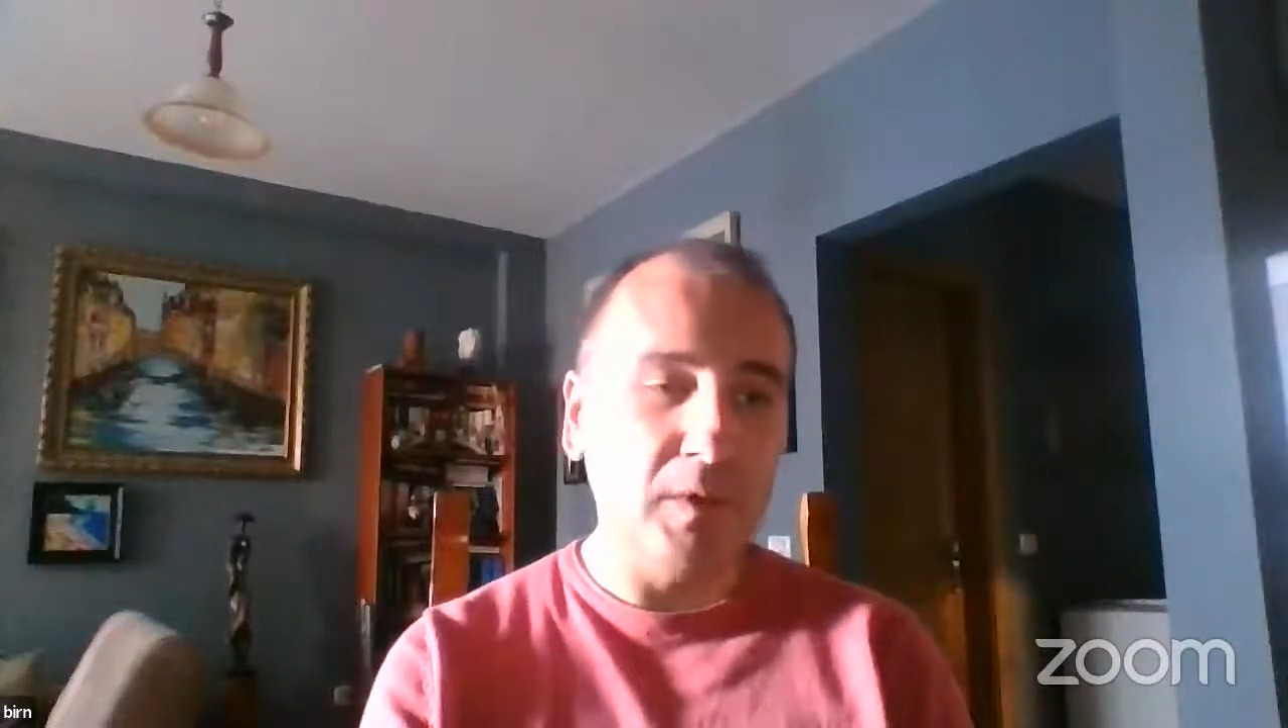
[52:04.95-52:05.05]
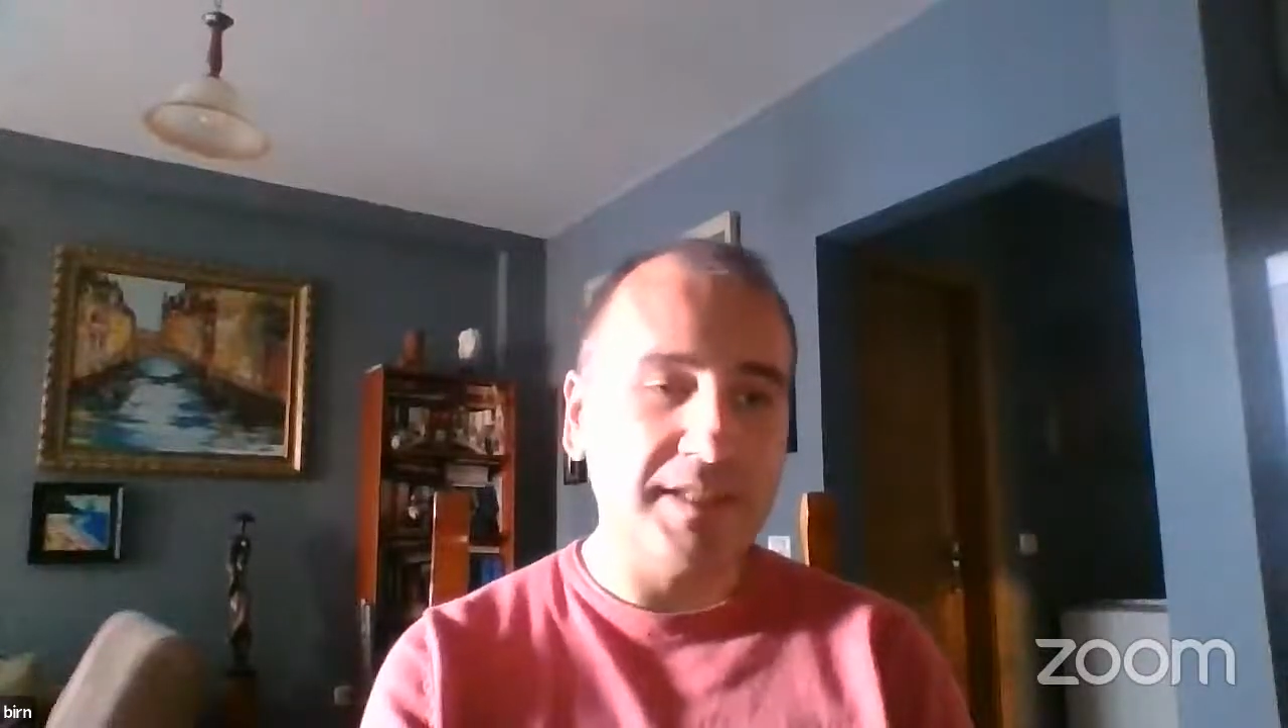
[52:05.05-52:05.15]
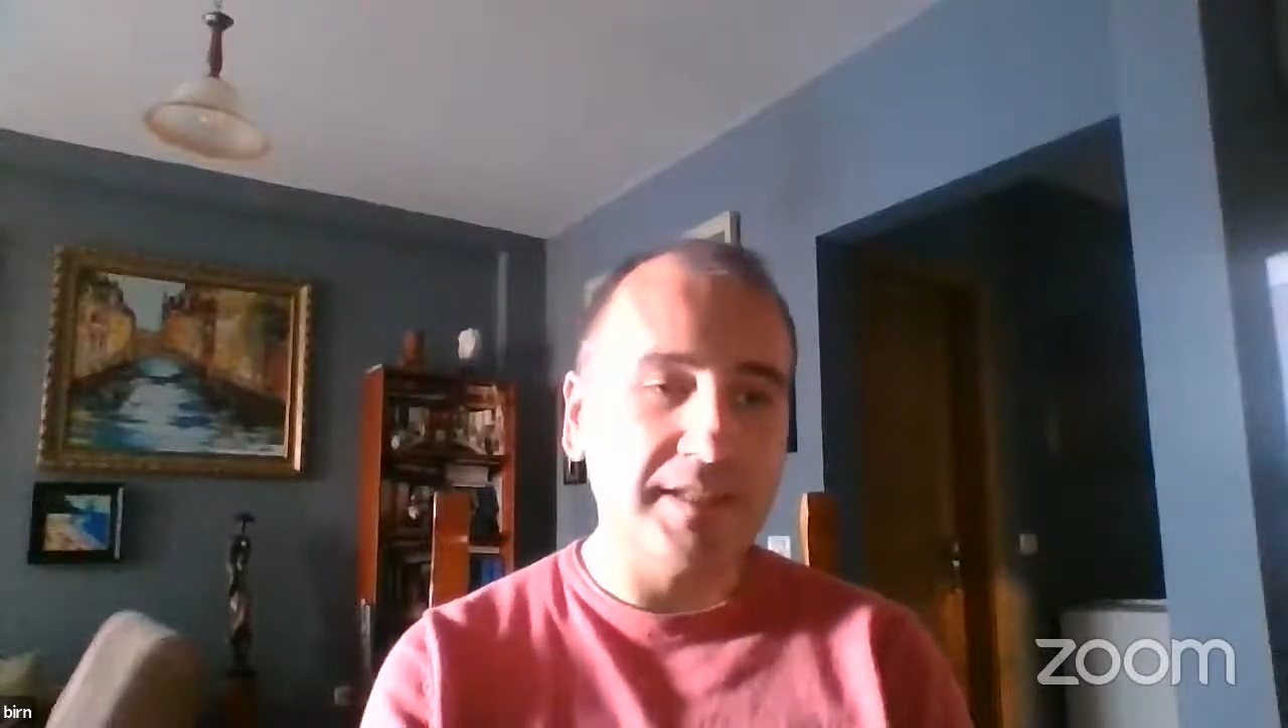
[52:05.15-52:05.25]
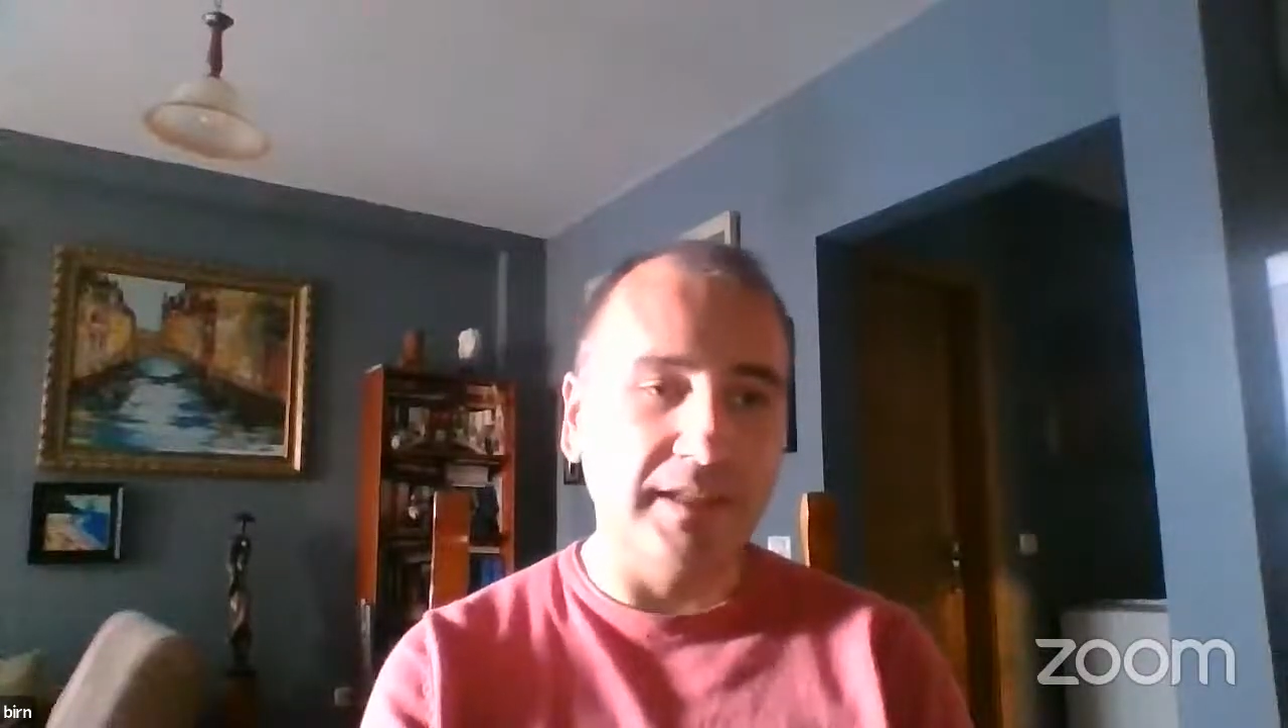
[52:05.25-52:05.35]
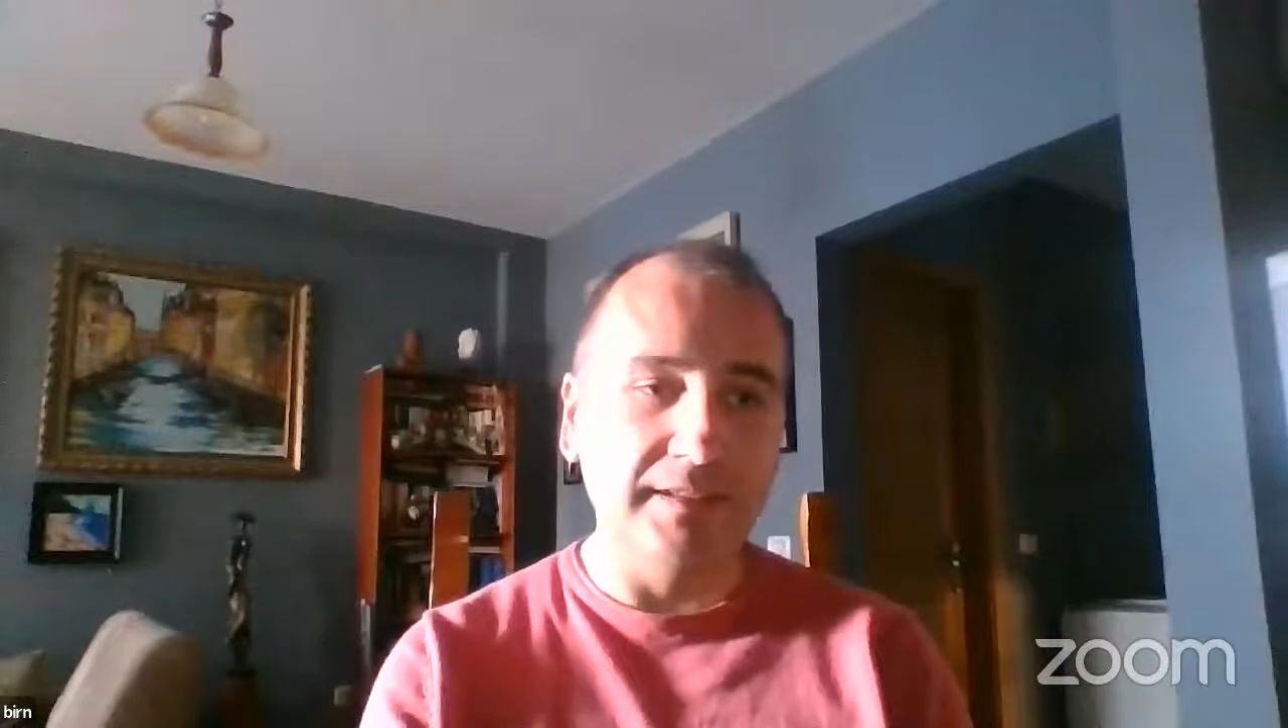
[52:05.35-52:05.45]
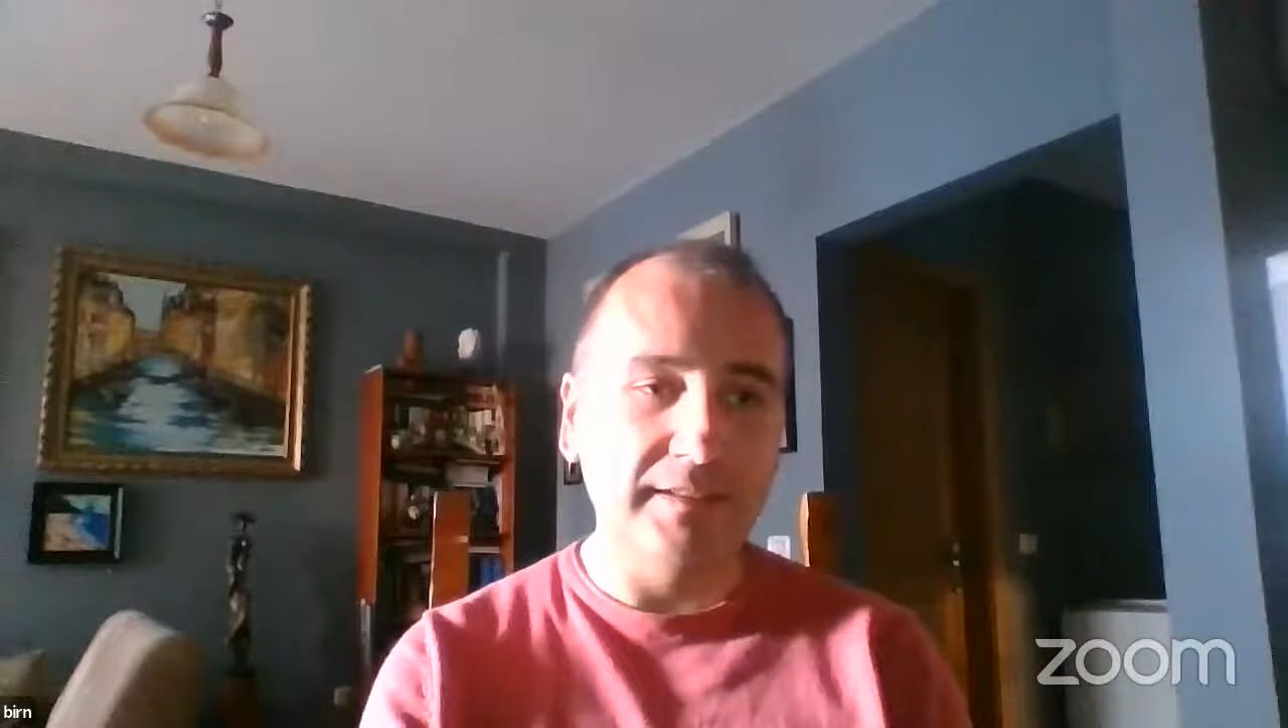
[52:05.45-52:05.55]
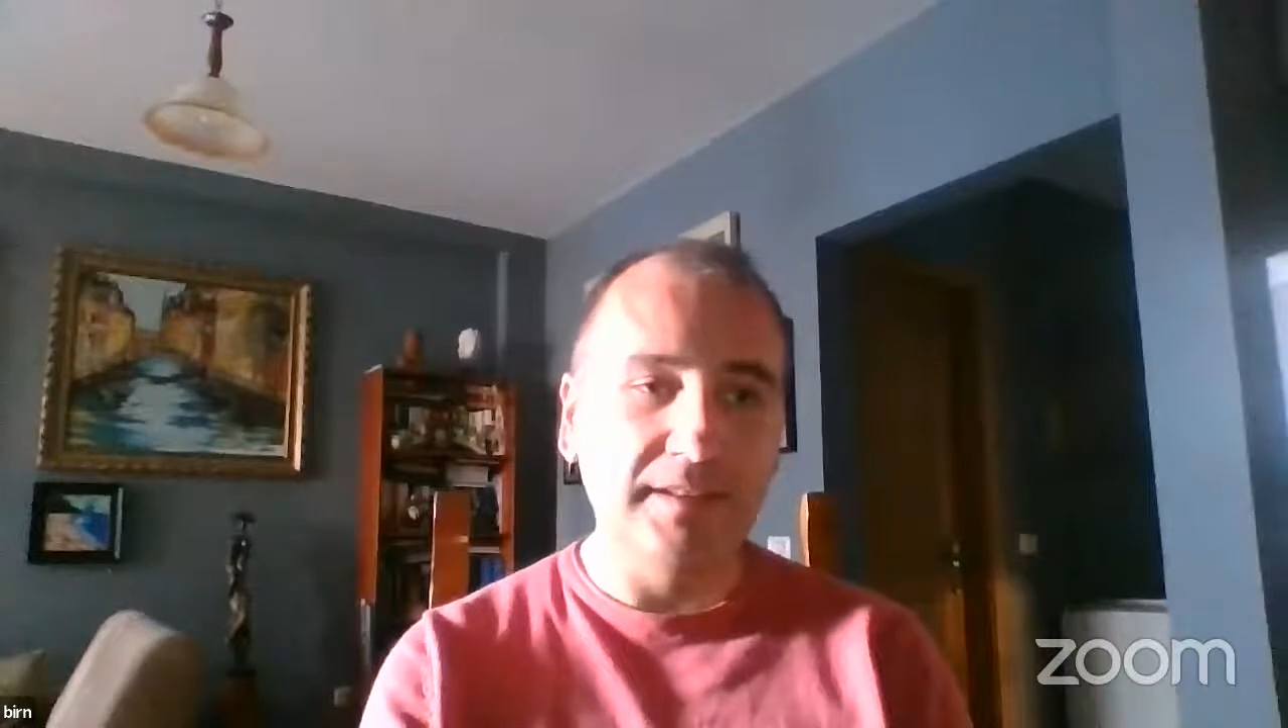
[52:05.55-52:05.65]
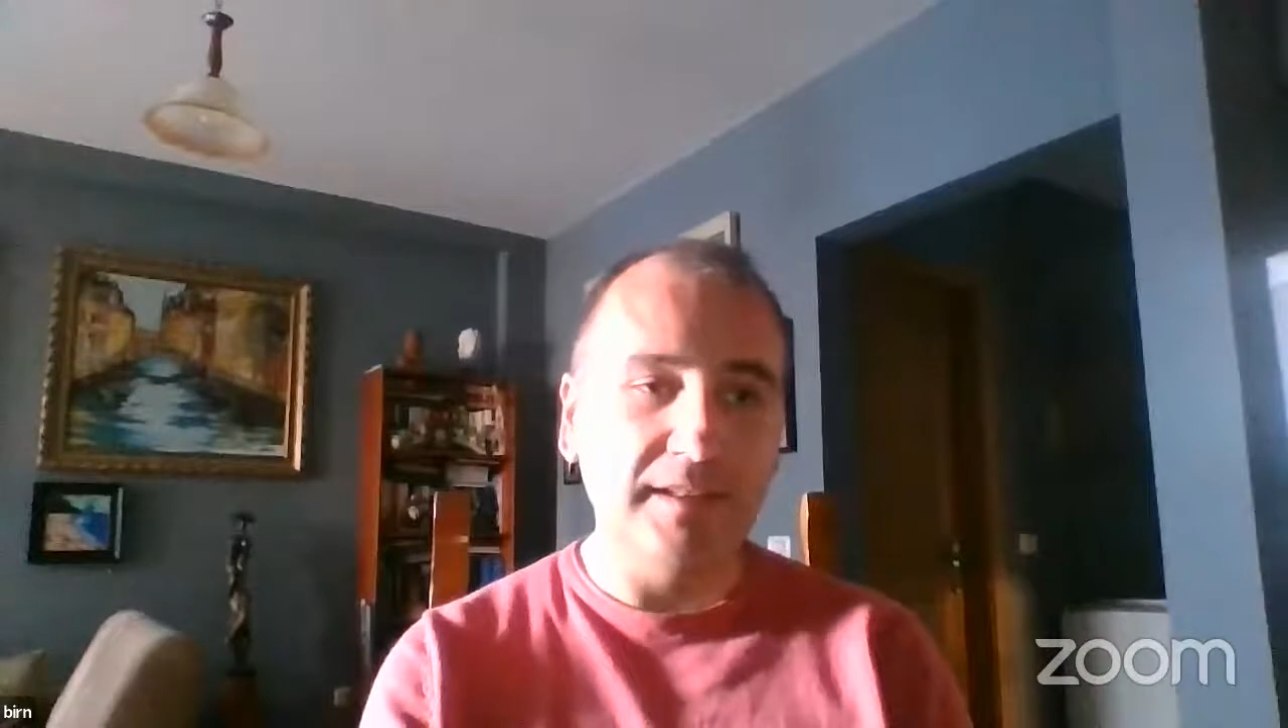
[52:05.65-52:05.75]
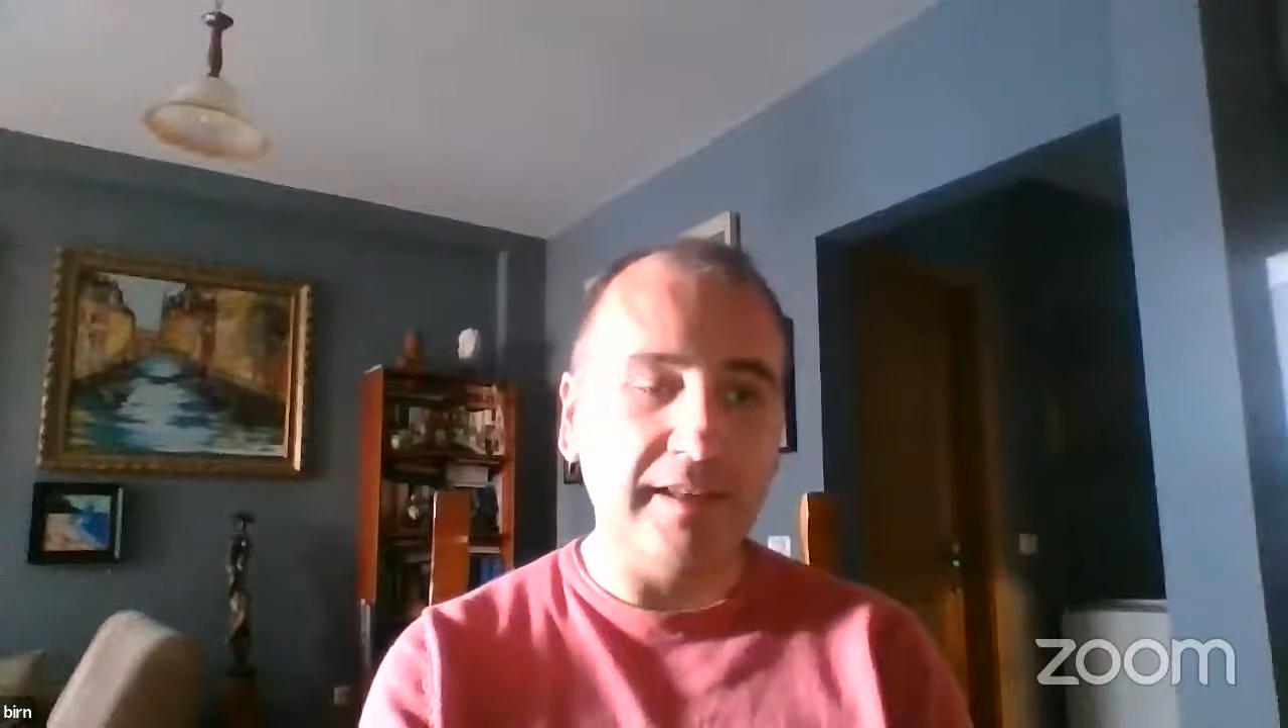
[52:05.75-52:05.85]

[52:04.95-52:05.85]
US lately.